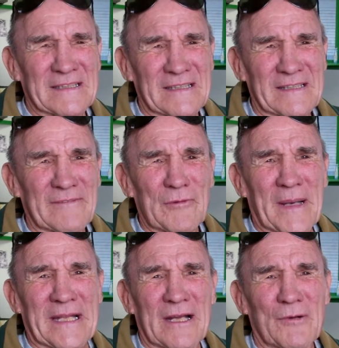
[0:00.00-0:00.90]
and
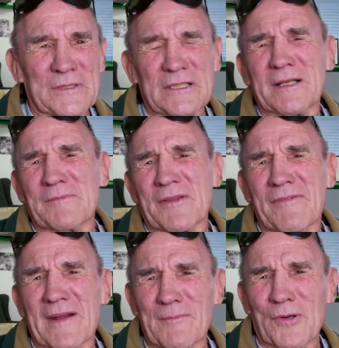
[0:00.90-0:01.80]
everybody always come to the
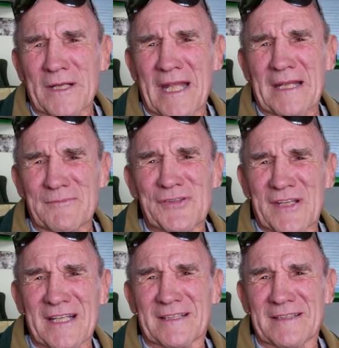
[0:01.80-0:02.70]
Fairborn games
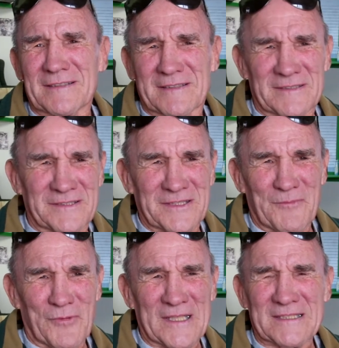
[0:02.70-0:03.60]
thinking that this
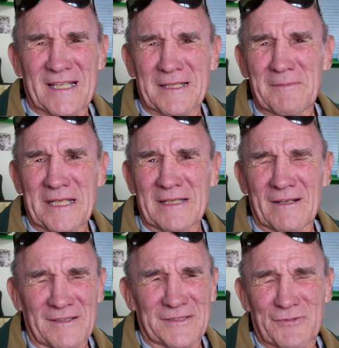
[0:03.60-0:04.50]
Jim West had to be,
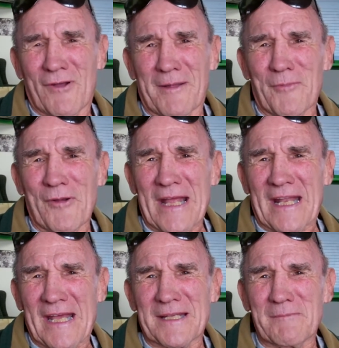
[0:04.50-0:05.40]
or this Ron
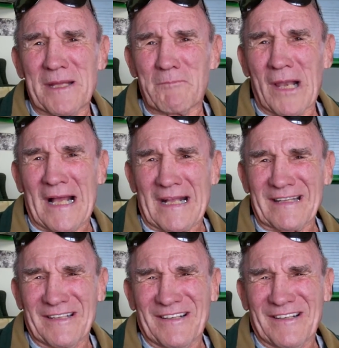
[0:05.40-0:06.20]
Moran had to be black.